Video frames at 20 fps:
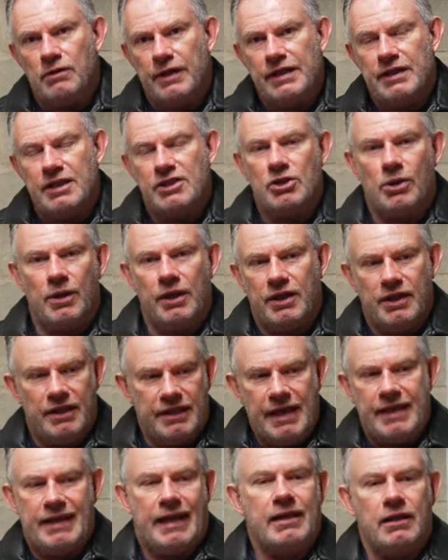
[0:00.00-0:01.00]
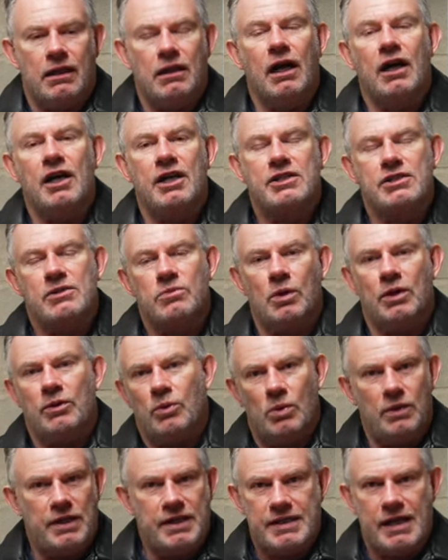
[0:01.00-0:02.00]
reader so I could then analyze what
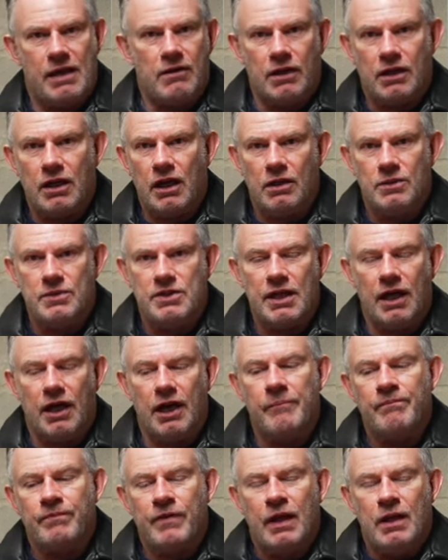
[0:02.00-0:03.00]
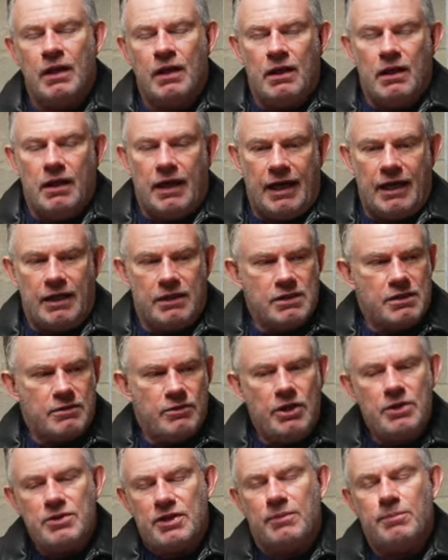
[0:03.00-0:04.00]
all these error codes are. And
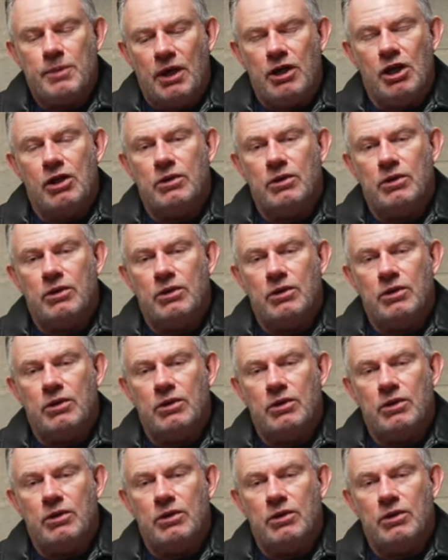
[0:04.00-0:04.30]
using my